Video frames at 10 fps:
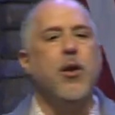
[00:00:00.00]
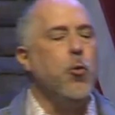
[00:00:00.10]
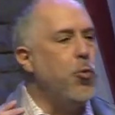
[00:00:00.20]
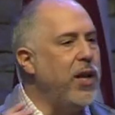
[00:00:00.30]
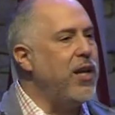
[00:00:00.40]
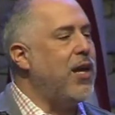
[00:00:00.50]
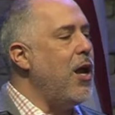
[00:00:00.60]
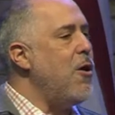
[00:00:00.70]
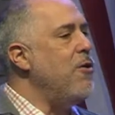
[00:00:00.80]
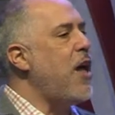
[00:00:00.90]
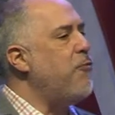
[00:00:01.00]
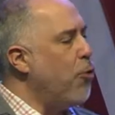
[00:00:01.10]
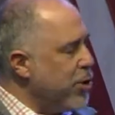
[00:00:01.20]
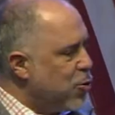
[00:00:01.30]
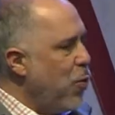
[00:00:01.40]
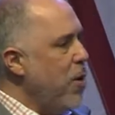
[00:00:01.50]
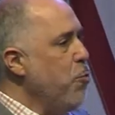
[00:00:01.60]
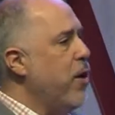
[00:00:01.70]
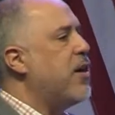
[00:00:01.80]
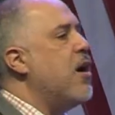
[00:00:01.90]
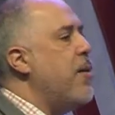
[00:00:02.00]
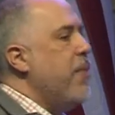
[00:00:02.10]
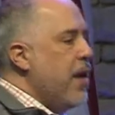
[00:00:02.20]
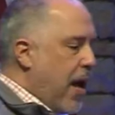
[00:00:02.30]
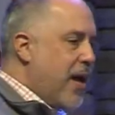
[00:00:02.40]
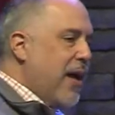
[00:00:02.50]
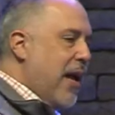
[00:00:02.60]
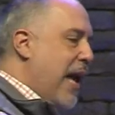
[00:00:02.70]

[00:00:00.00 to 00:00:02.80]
We hear that voice when we come uh,